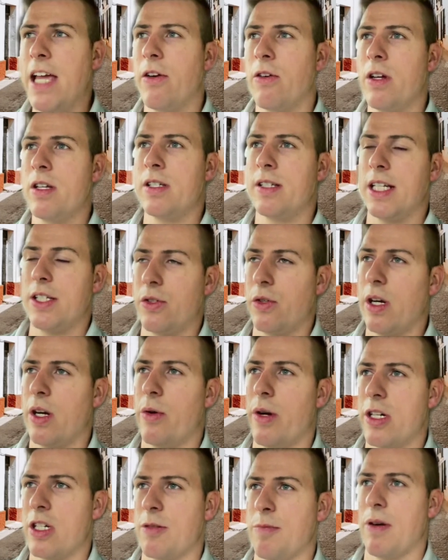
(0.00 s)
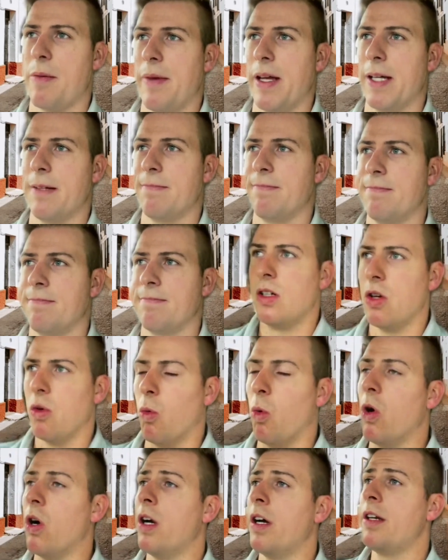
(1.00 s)
Hey Chris, that's a great question, my man.
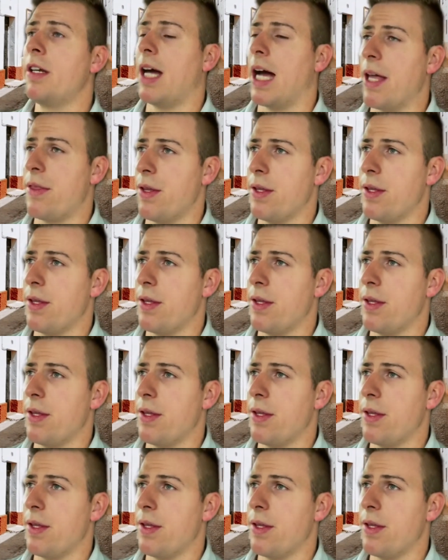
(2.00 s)
One,